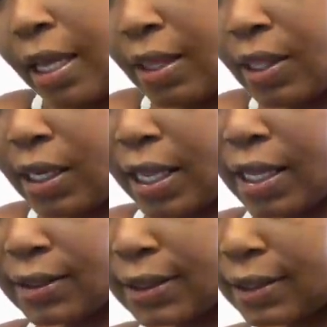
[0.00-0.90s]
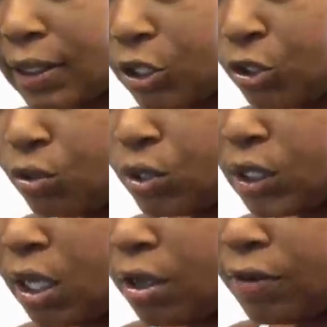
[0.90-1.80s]
And then as the tissue
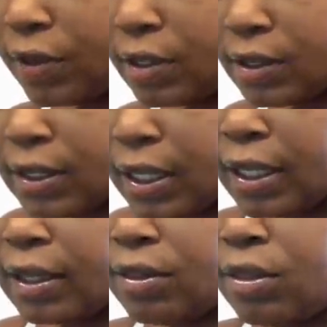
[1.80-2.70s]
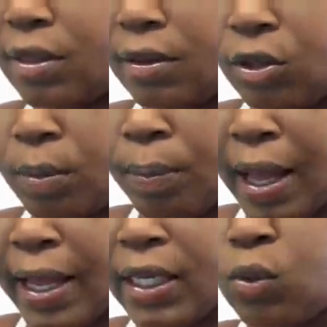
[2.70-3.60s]
softens, your
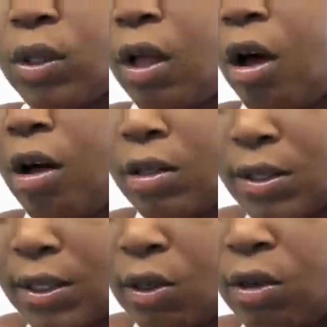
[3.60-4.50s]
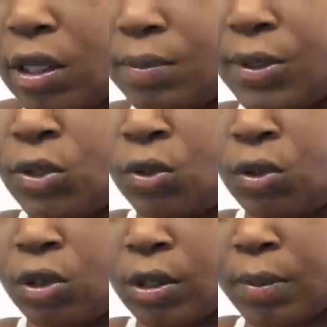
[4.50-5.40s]
body will also
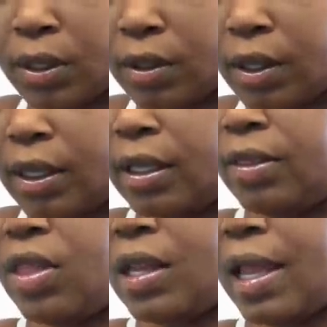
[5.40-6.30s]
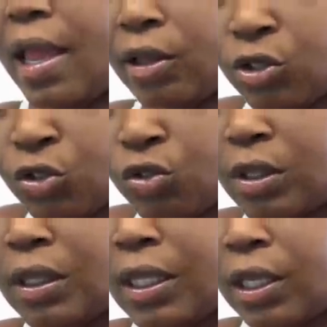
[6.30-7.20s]
absorb that
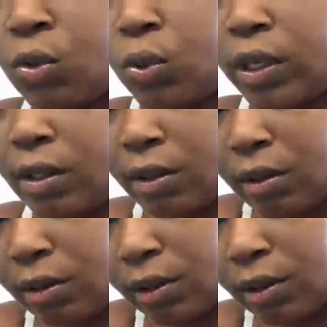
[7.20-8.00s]
extra liquid